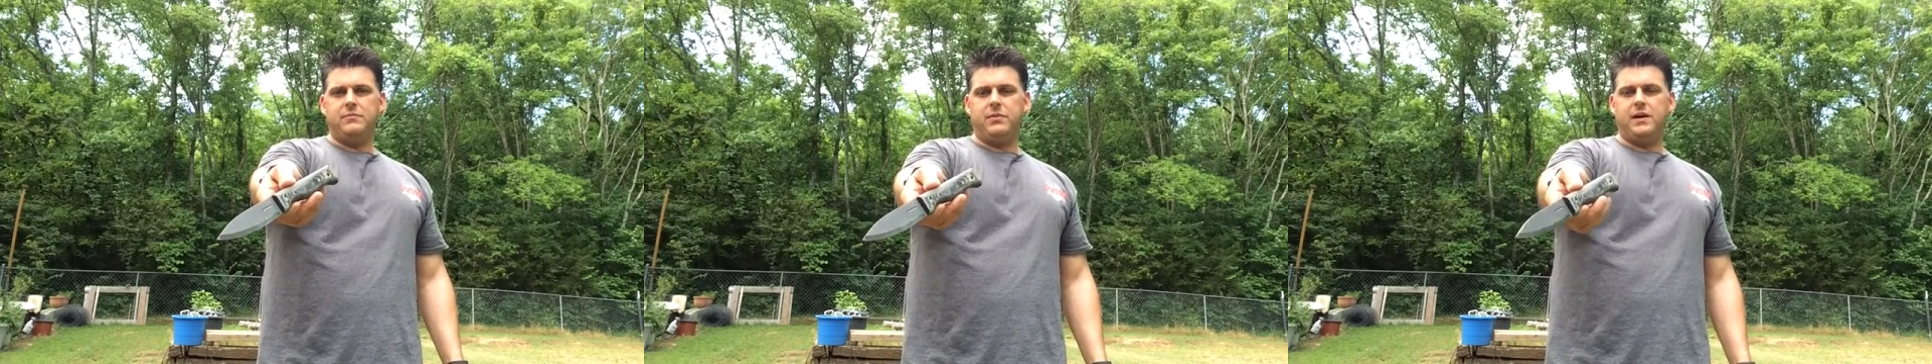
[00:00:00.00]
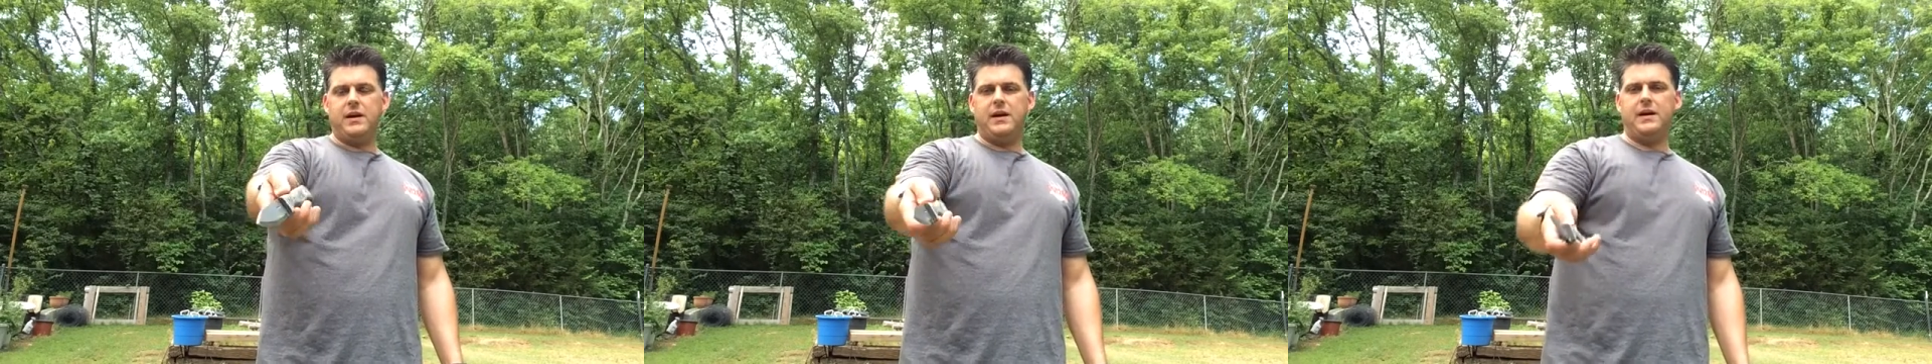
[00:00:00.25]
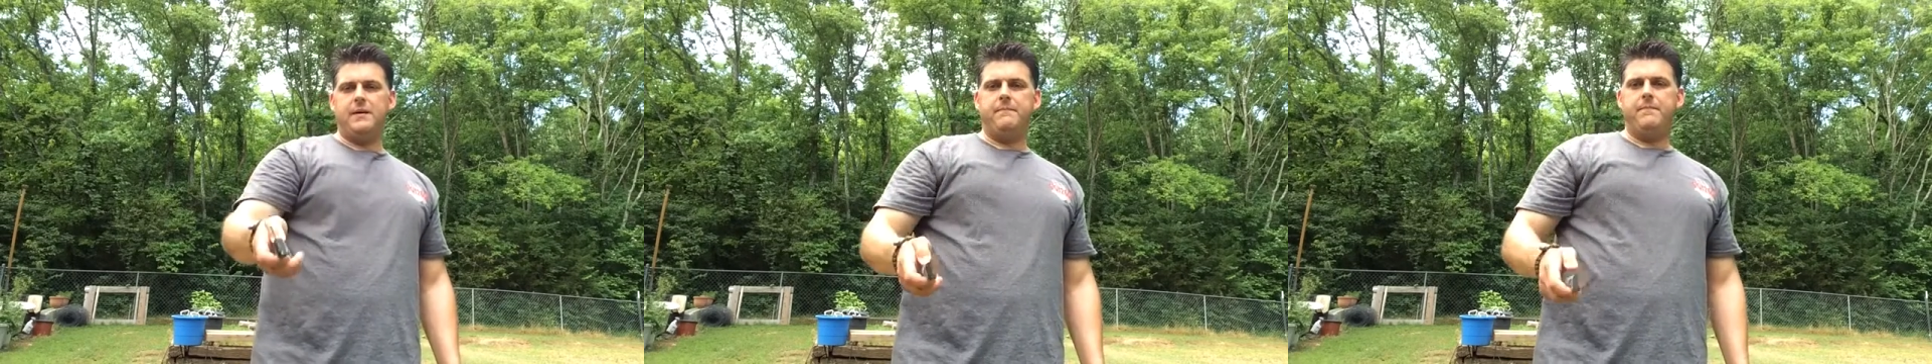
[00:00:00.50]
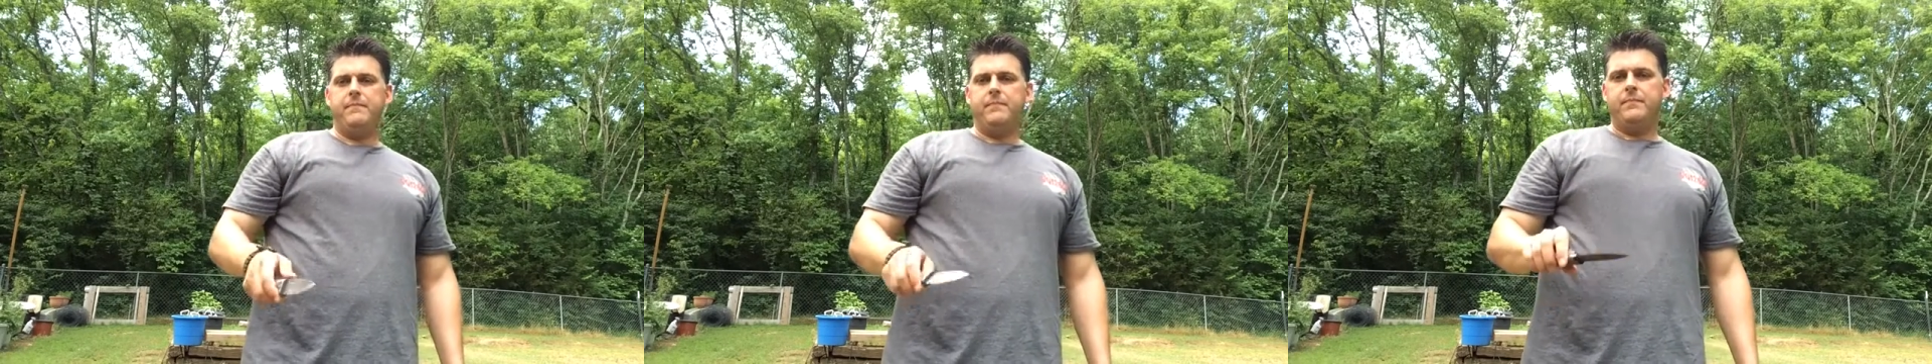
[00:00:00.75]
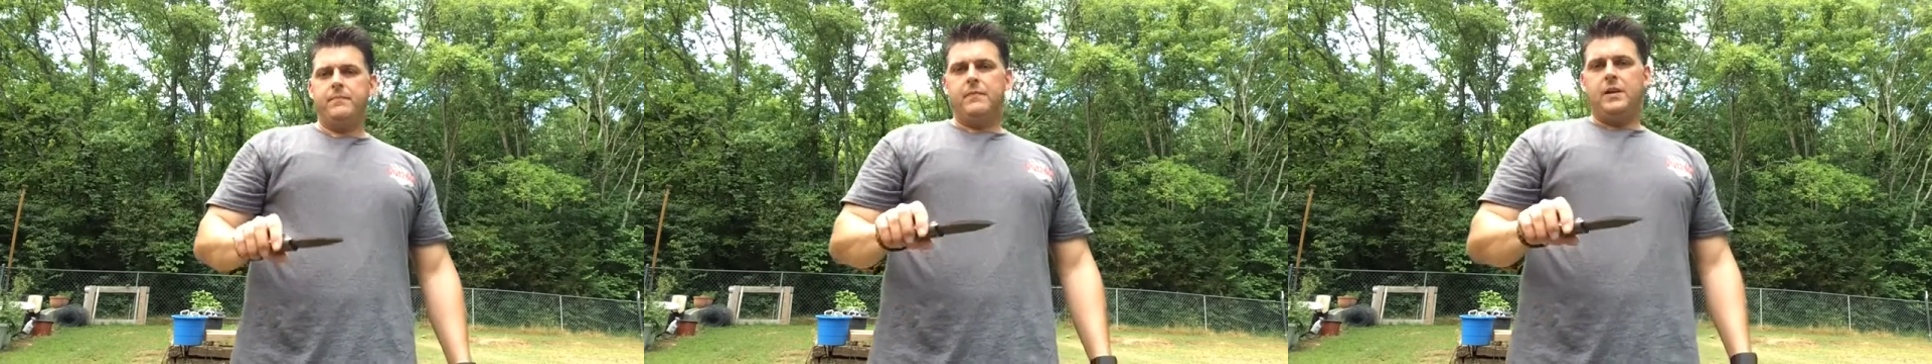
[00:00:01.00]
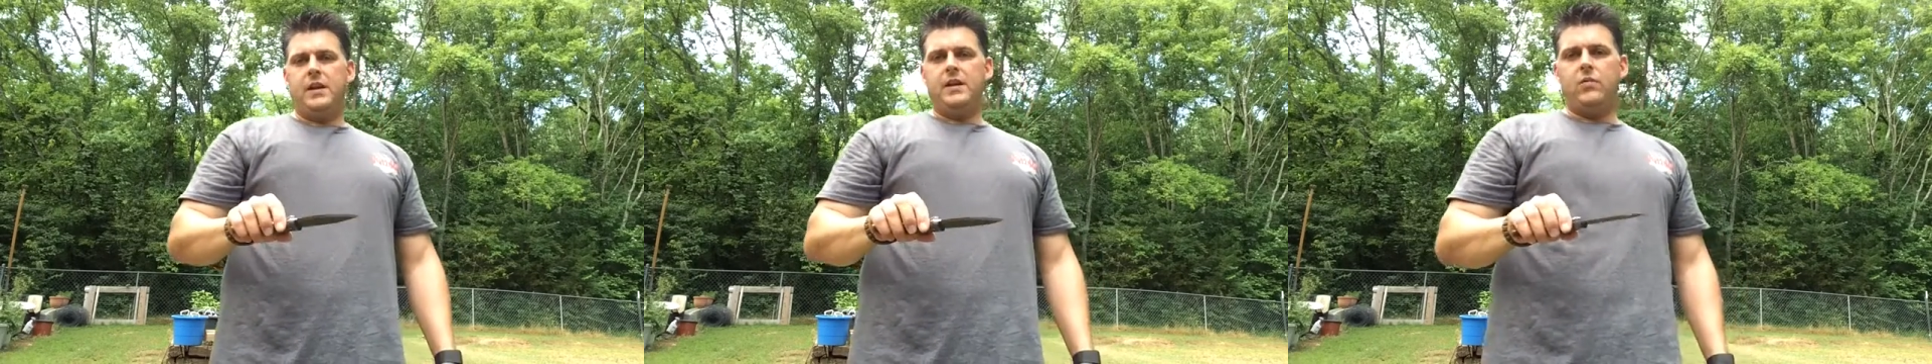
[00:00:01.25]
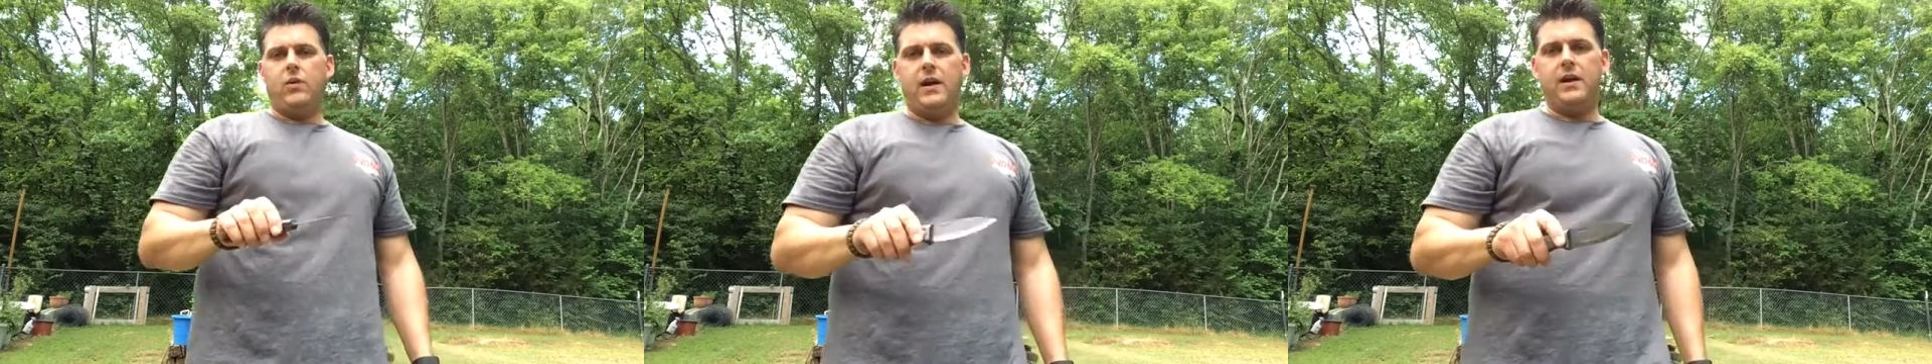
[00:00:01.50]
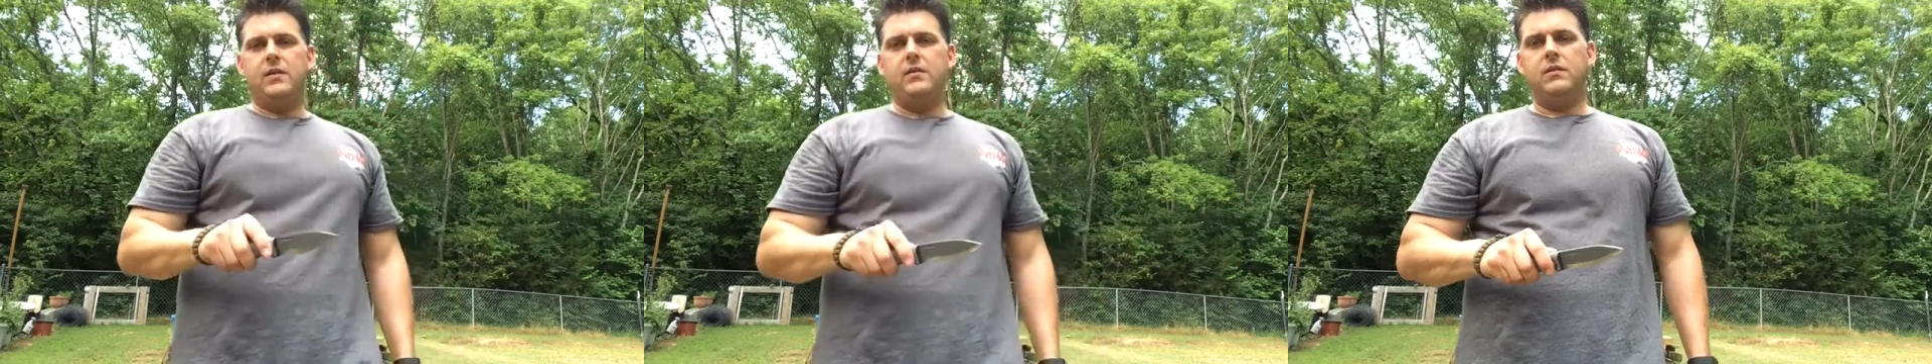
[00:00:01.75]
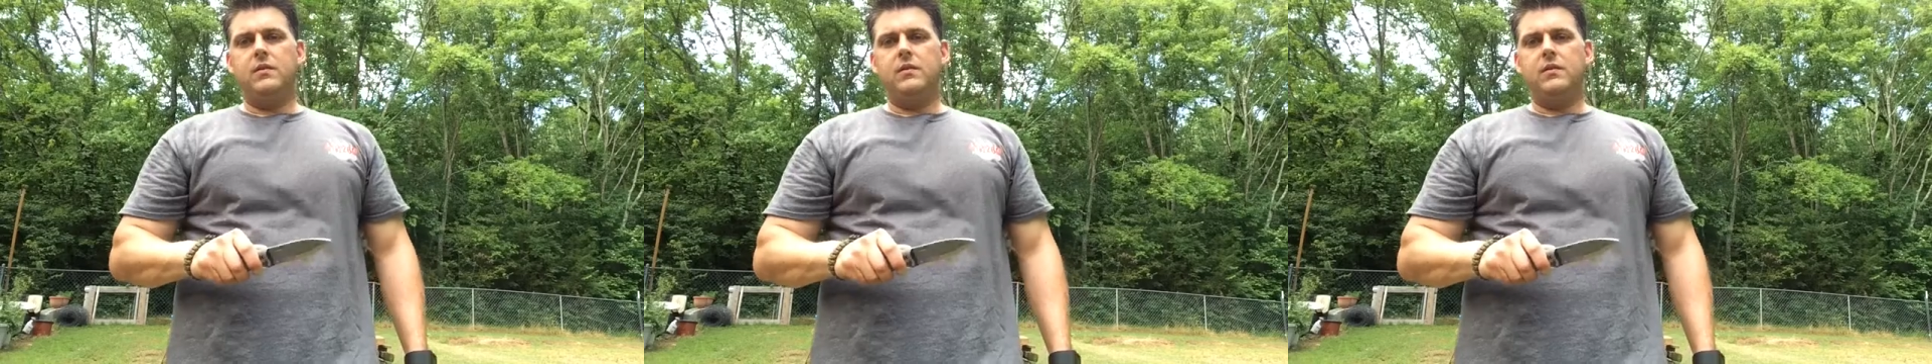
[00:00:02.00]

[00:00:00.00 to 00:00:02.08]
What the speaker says: But anyway,